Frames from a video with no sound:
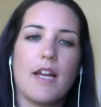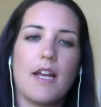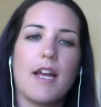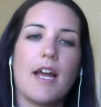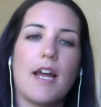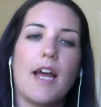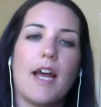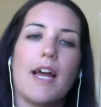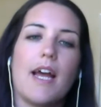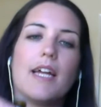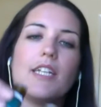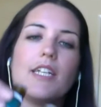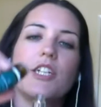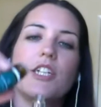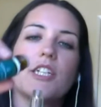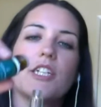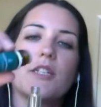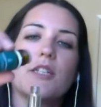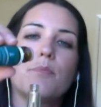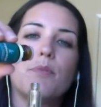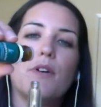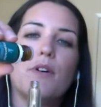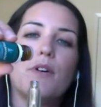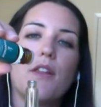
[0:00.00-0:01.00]
and
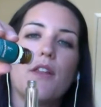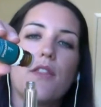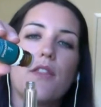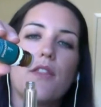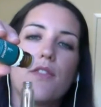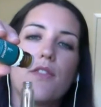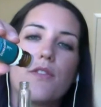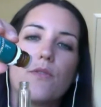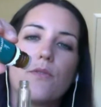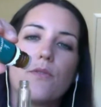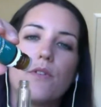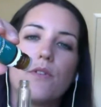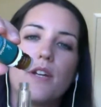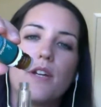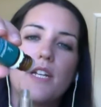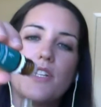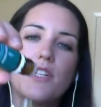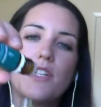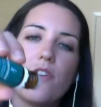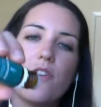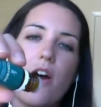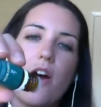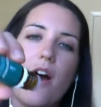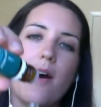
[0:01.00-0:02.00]
just put 3
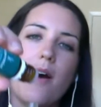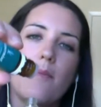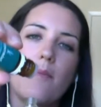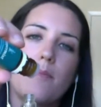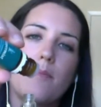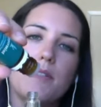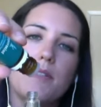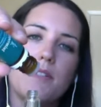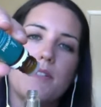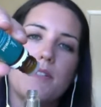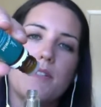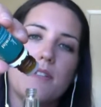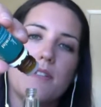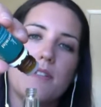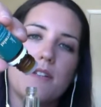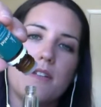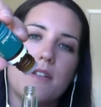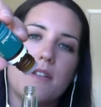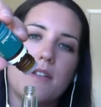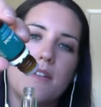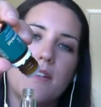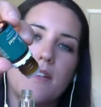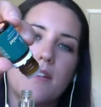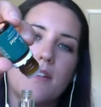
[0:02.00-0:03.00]
drops
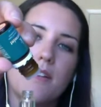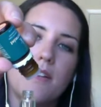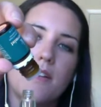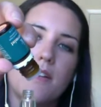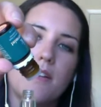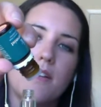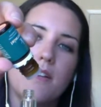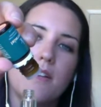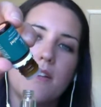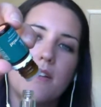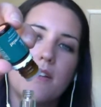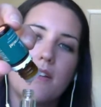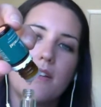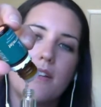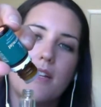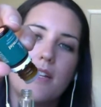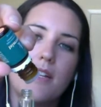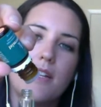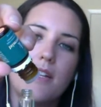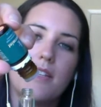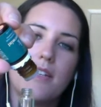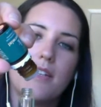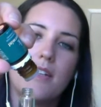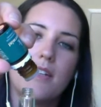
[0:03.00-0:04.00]

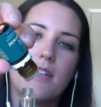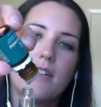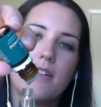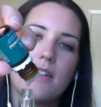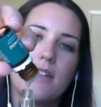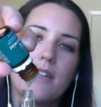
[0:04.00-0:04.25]
in there.